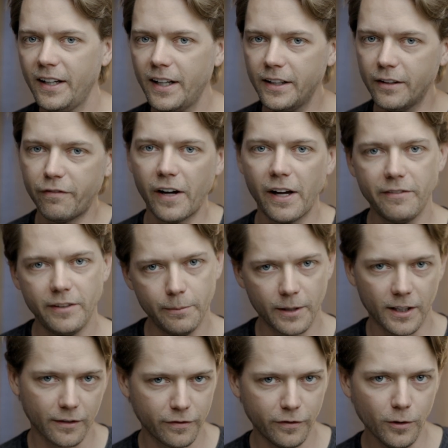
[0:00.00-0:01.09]
and the 5D
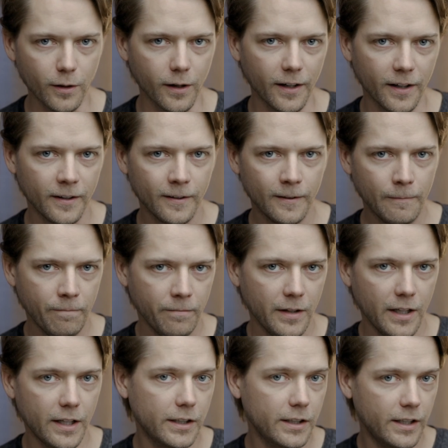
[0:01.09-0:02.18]
Mark IV,
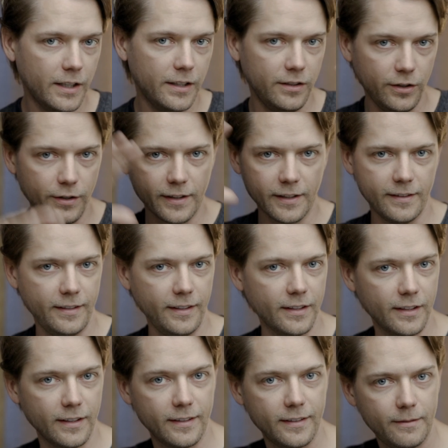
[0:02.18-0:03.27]
and then you can see
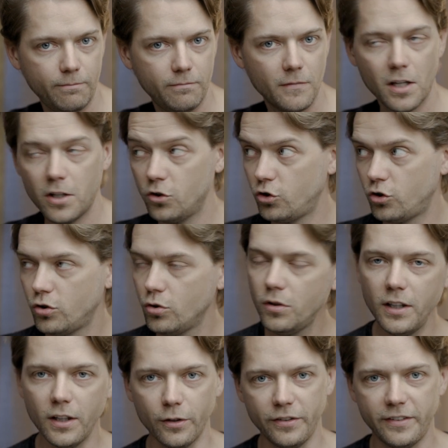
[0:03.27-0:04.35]
in this
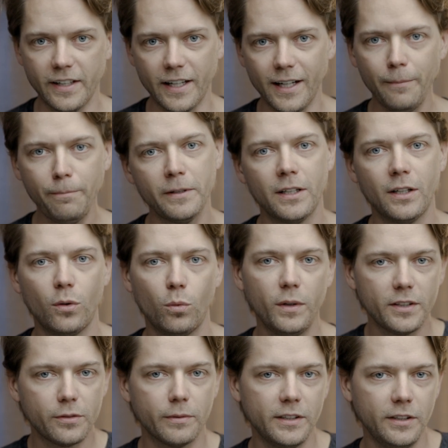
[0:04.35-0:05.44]
studio setup
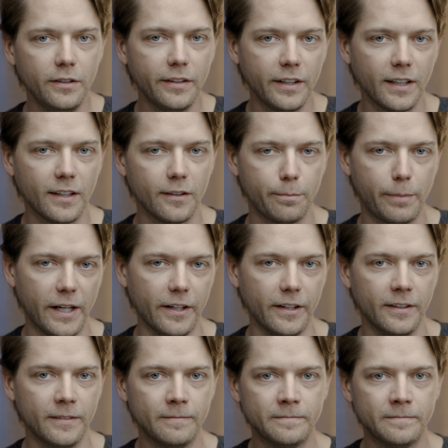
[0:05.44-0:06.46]
which one you think is better.